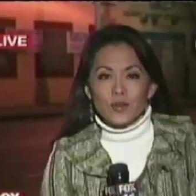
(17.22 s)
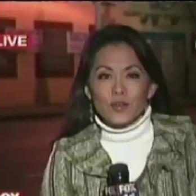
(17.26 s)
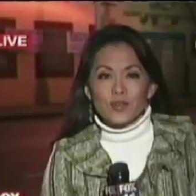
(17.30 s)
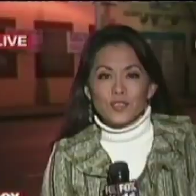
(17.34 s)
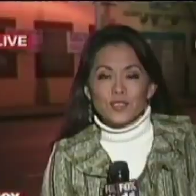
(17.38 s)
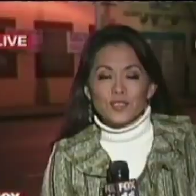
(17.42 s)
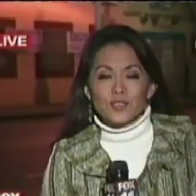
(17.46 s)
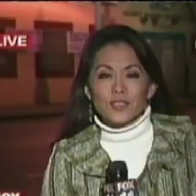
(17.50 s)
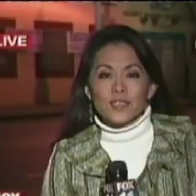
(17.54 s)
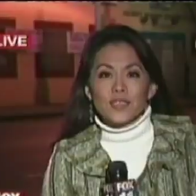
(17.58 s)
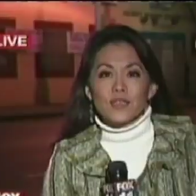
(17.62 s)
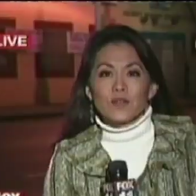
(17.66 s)

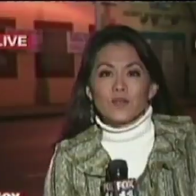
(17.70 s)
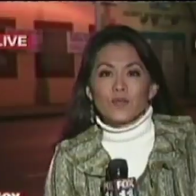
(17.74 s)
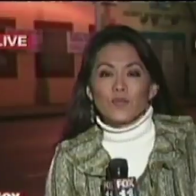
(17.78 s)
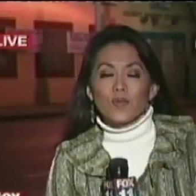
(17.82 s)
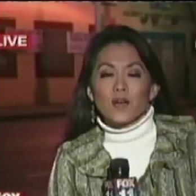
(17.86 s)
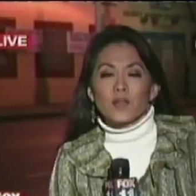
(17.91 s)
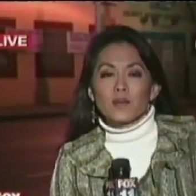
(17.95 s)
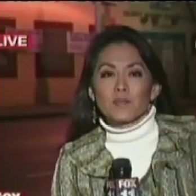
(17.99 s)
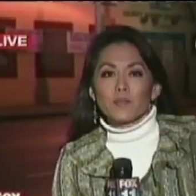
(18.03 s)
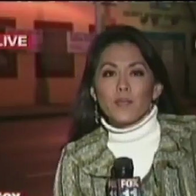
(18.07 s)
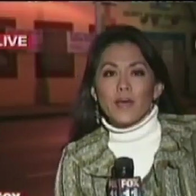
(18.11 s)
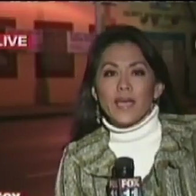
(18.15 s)
Christine,
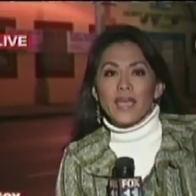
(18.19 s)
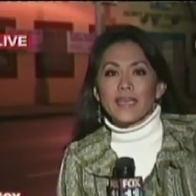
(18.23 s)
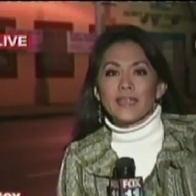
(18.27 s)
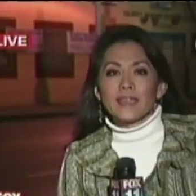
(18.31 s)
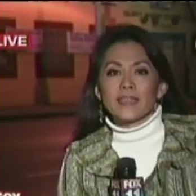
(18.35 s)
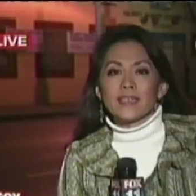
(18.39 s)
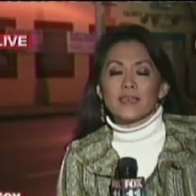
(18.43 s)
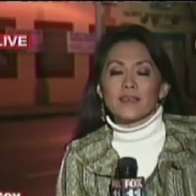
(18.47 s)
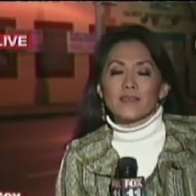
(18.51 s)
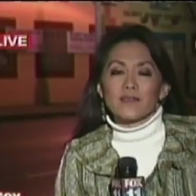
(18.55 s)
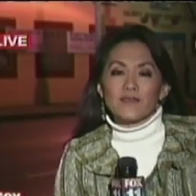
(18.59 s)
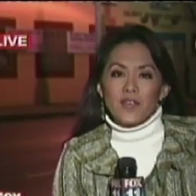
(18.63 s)
what made
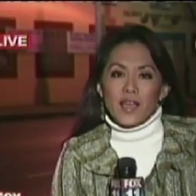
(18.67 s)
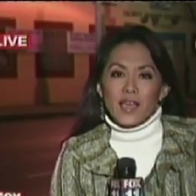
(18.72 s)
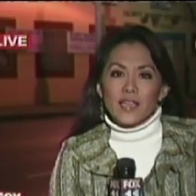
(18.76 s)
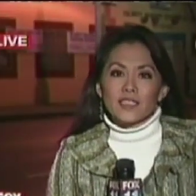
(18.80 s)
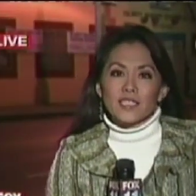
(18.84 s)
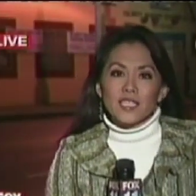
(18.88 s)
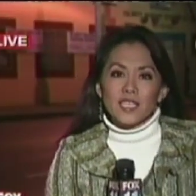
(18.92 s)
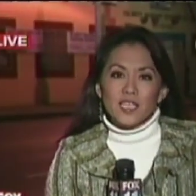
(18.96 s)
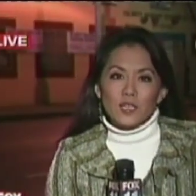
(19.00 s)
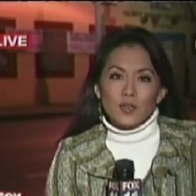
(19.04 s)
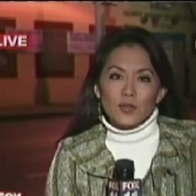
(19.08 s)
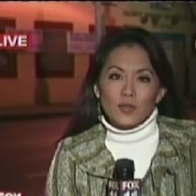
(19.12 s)
the event
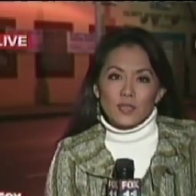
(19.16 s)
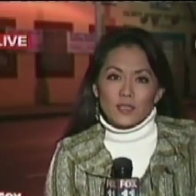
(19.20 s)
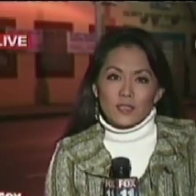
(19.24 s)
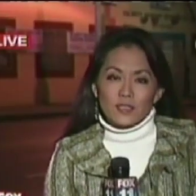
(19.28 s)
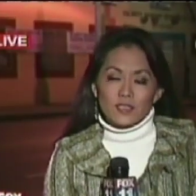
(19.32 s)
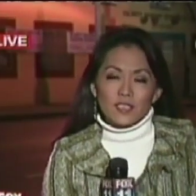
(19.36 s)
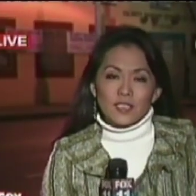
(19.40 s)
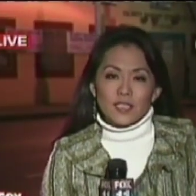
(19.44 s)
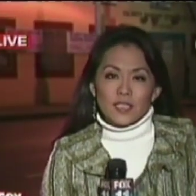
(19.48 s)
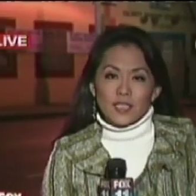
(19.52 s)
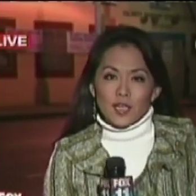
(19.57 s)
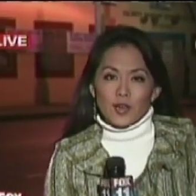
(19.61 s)
here at the
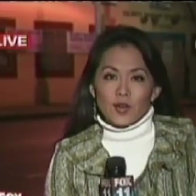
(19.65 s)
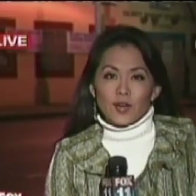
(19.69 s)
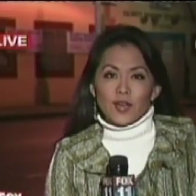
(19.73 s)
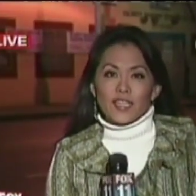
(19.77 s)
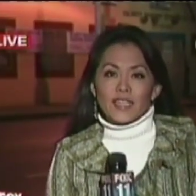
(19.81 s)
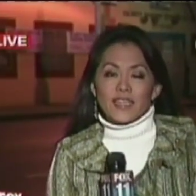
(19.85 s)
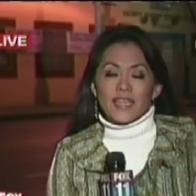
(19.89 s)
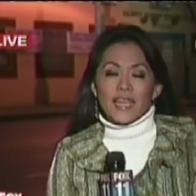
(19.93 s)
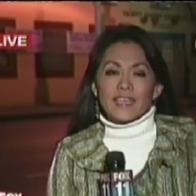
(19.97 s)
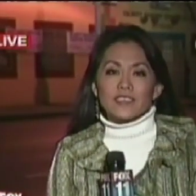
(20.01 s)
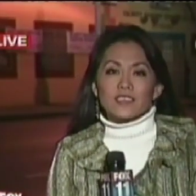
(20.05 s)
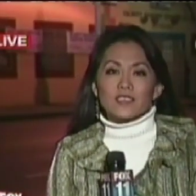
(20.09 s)

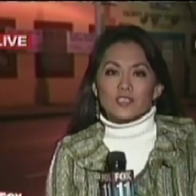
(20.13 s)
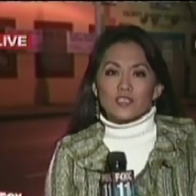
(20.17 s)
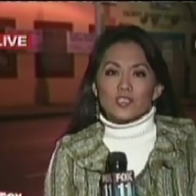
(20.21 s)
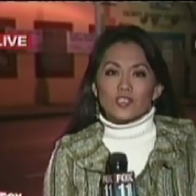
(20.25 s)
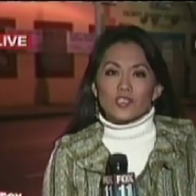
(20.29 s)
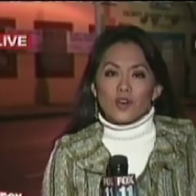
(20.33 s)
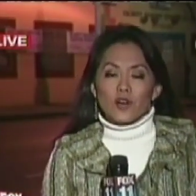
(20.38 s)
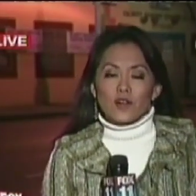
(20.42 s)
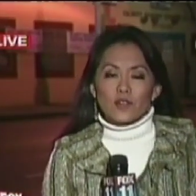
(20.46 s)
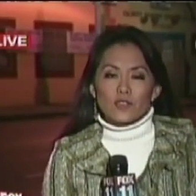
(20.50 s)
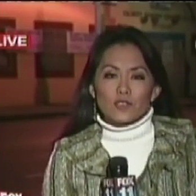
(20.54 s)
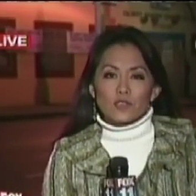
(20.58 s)
Celerity Nascent
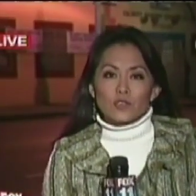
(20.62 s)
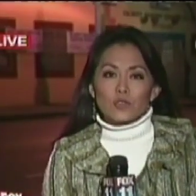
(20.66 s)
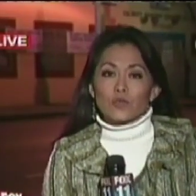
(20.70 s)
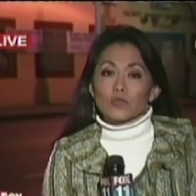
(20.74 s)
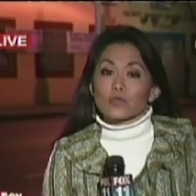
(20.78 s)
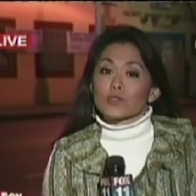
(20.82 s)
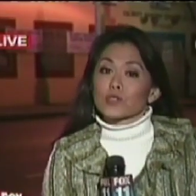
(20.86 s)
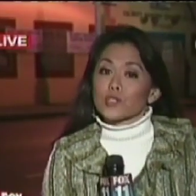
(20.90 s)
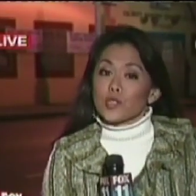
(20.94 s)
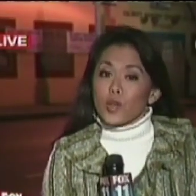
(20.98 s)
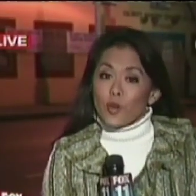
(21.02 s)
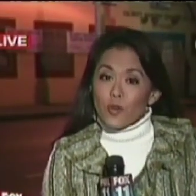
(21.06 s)
Charter
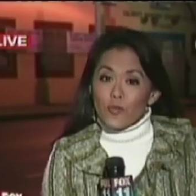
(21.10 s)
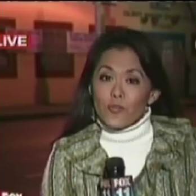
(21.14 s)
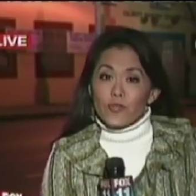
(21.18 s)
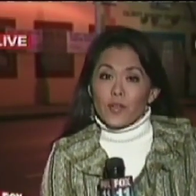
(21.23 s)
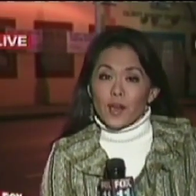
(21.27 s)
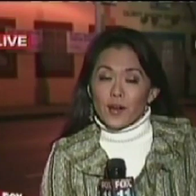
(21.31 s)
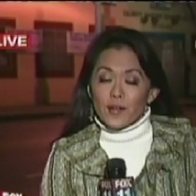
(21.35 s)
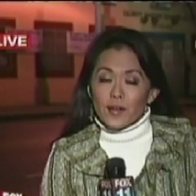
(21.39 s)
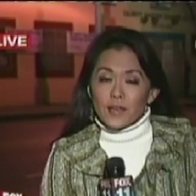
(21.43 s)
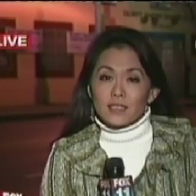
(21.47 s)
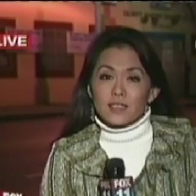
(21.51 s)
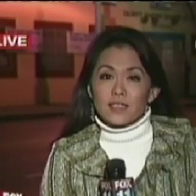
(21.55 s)
School so
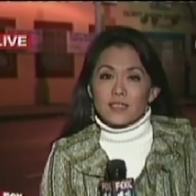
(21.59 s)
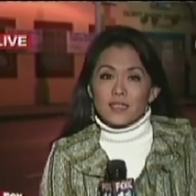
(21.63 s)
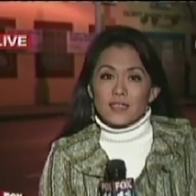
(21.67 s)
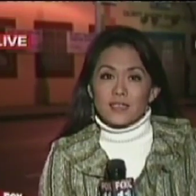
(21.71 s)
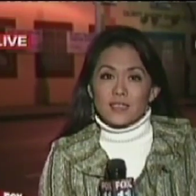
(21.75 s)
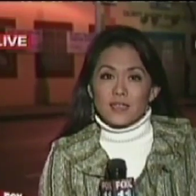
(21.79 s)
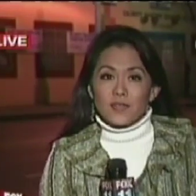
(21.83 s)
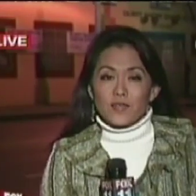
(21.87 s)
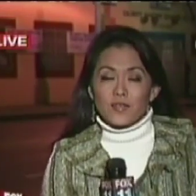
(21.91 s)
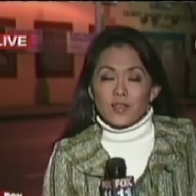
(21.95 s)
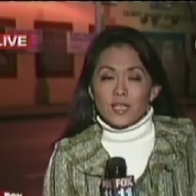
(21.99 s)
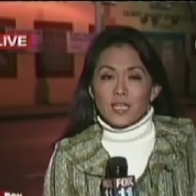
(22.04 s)
very
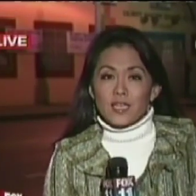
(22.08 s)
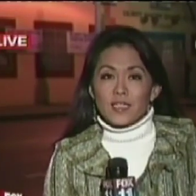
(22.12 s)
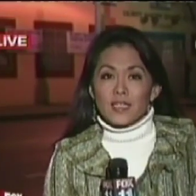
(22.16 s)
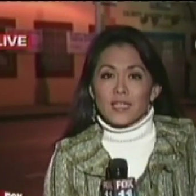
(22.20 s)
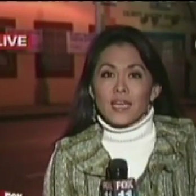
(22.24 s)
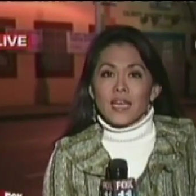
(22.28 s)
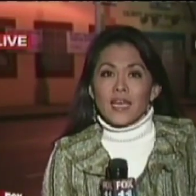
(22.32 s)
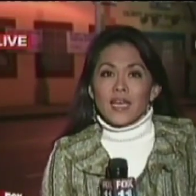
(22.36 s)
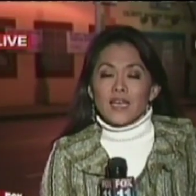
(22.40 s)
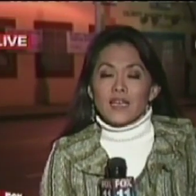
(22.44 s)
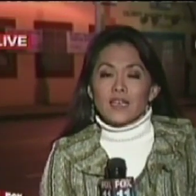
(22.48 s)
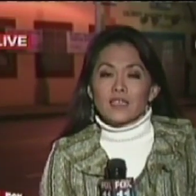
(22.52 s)
significant
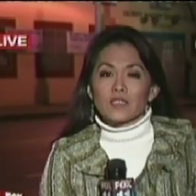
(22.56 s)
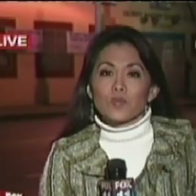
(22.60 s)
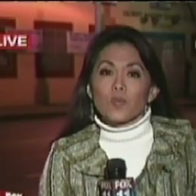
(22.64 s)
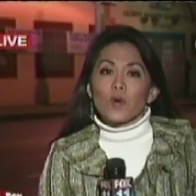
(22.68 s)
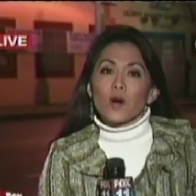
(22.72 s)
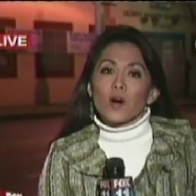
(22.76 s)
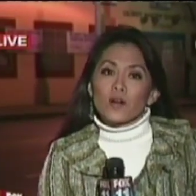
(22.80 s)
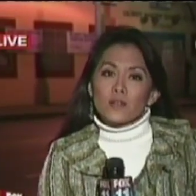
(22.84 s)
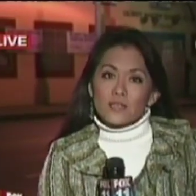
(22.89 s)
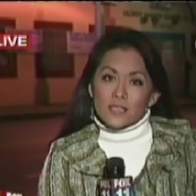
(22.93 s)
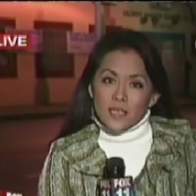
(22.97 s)
is while,